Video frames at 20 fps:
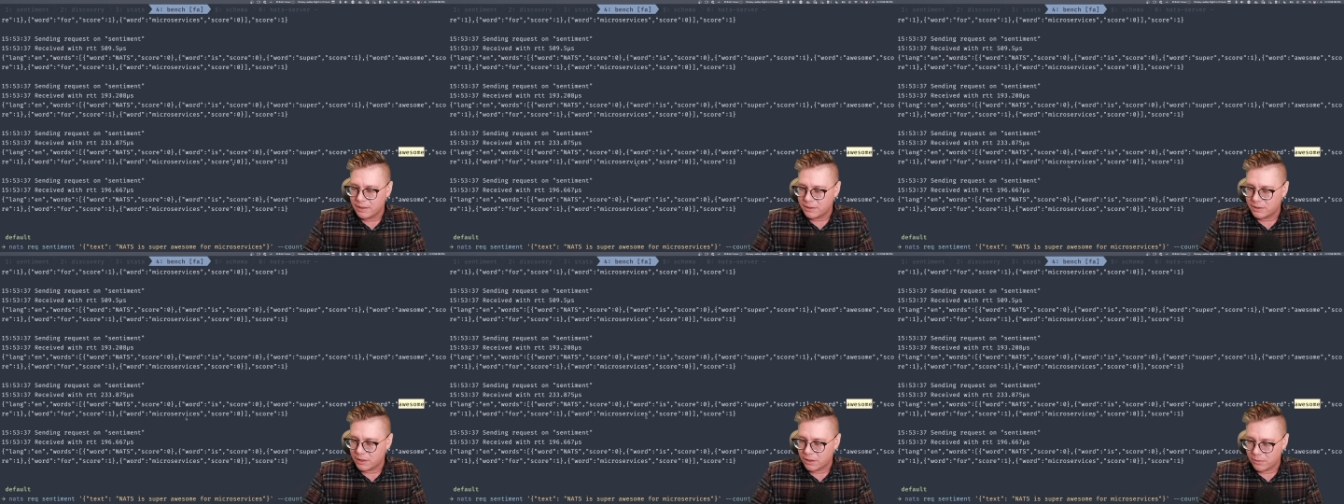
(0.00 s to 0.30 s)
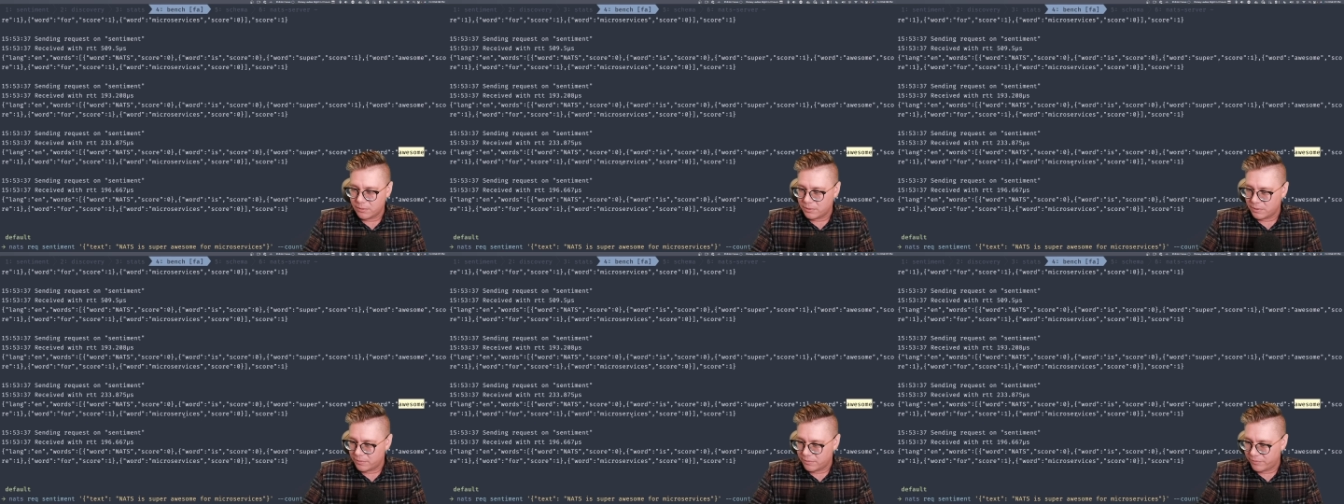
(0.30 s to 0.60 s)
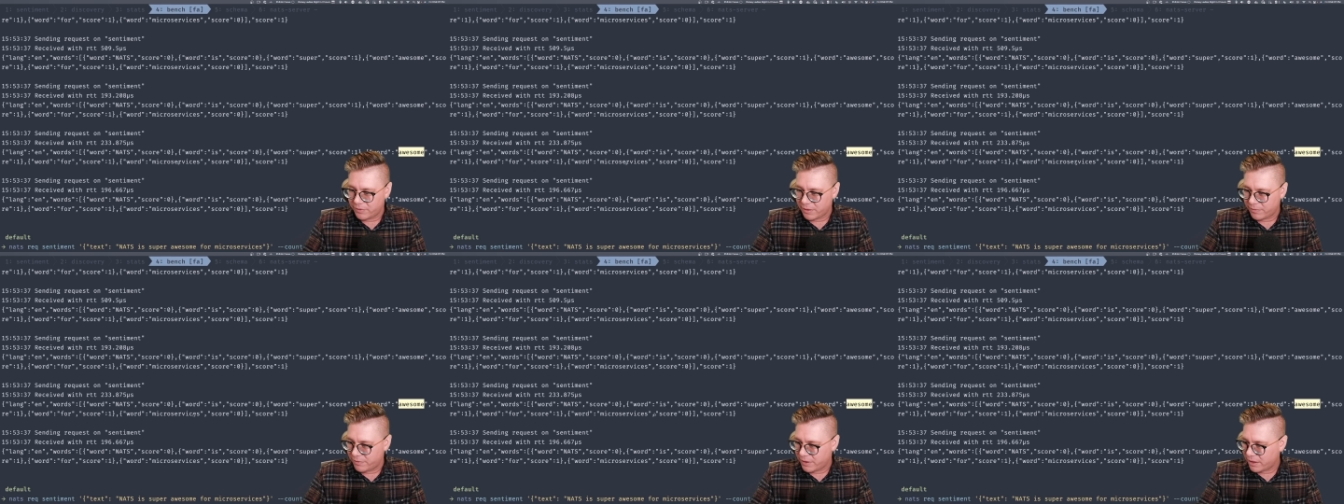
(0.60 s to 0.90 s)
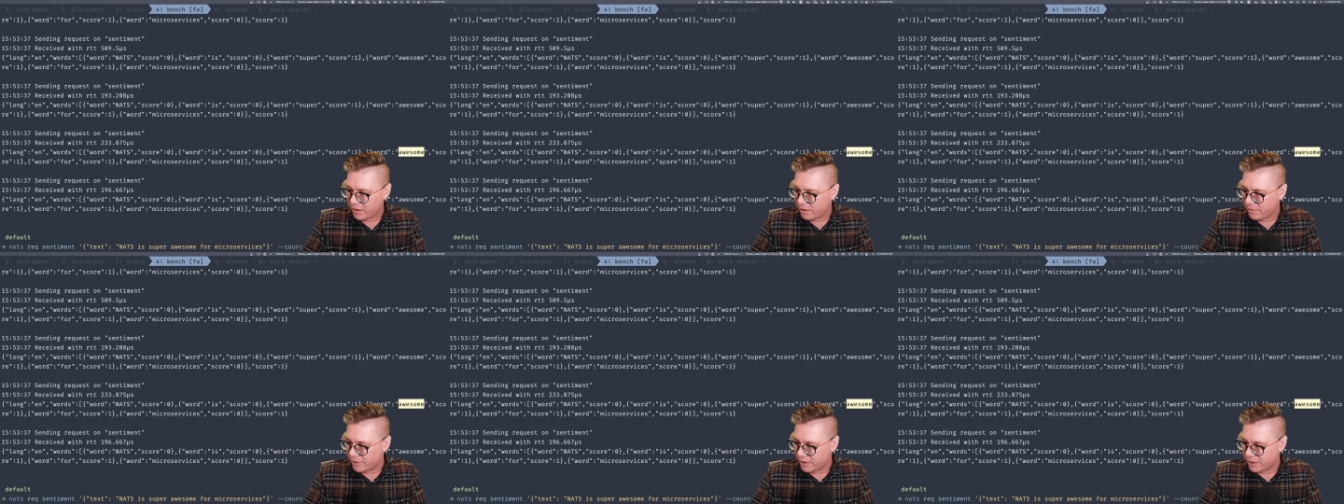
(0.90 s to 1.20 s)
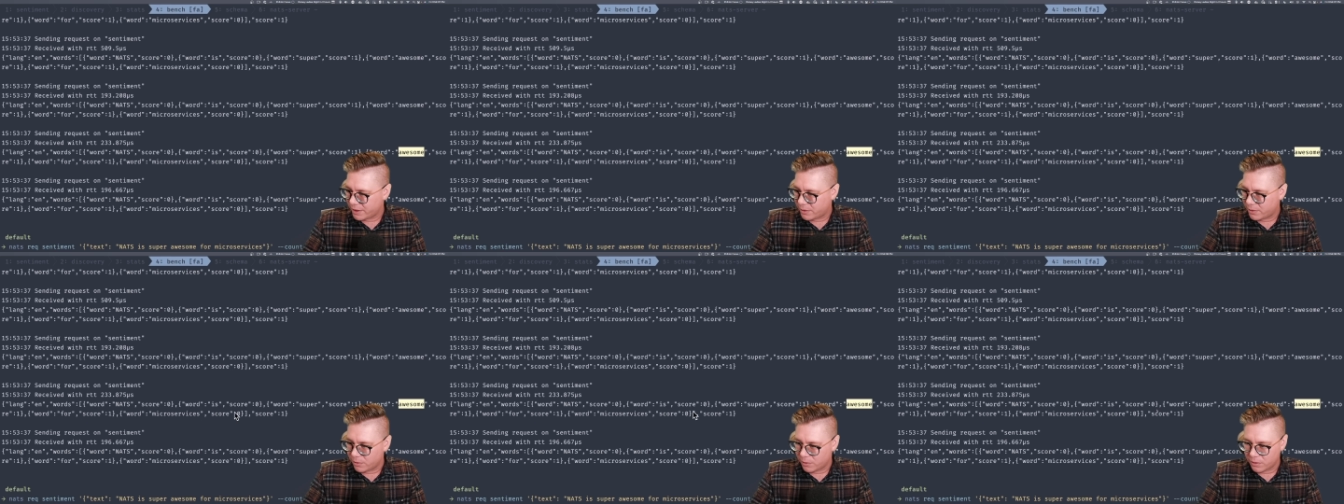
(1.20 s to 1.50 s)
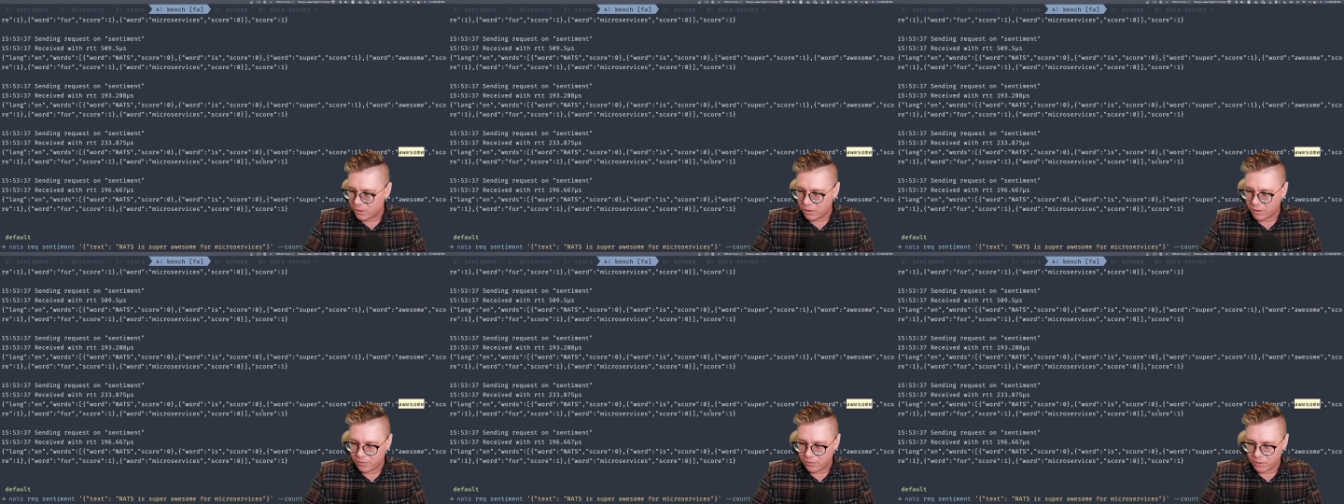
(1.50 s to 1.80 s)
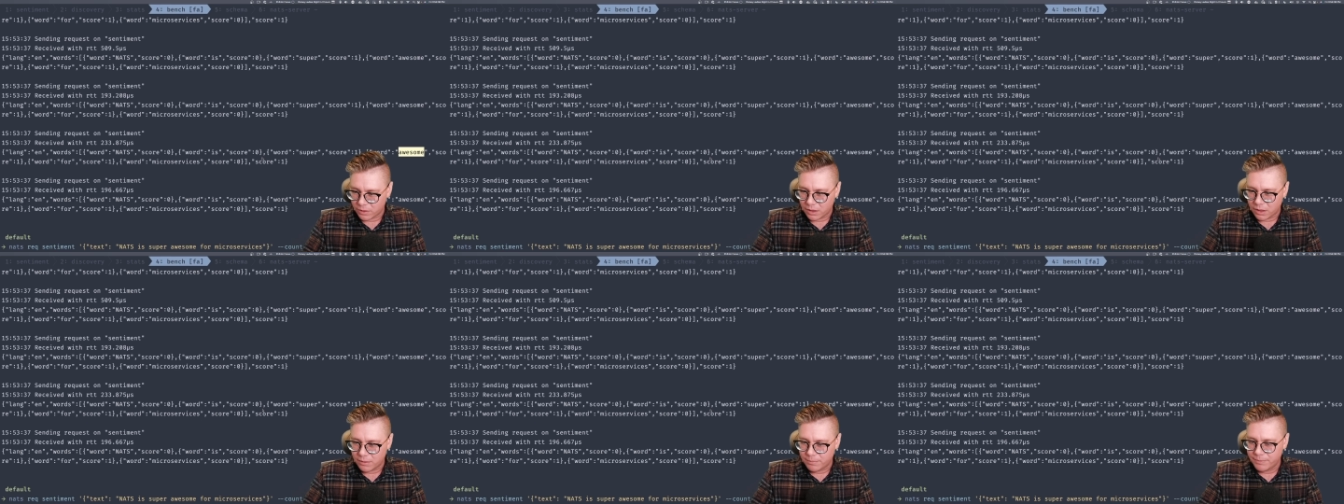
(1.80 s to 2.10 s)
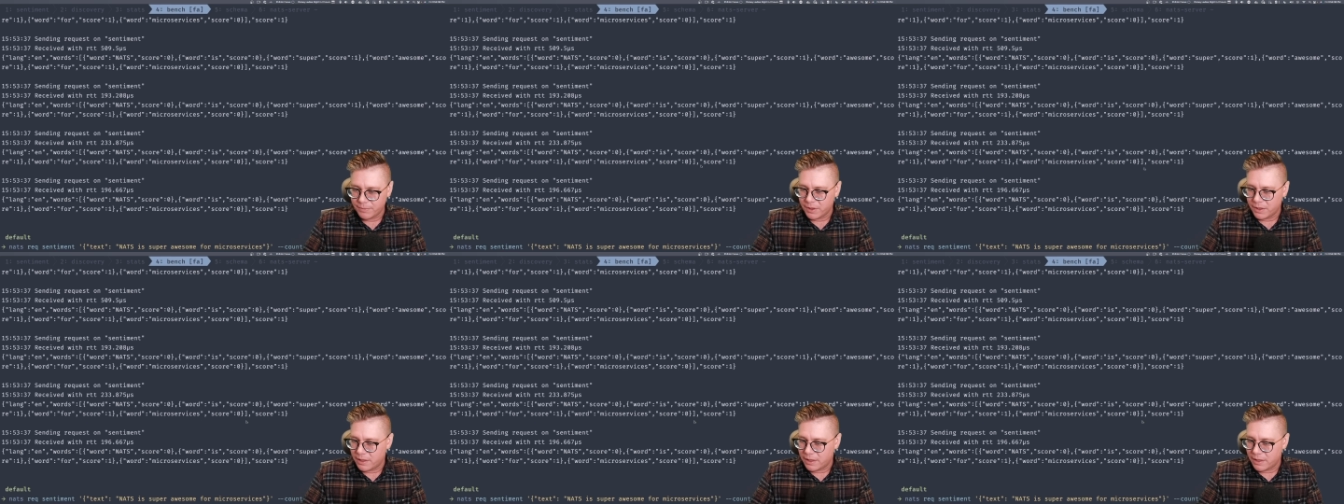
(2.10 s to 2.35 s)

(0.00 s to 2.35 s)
So very, very cool overall.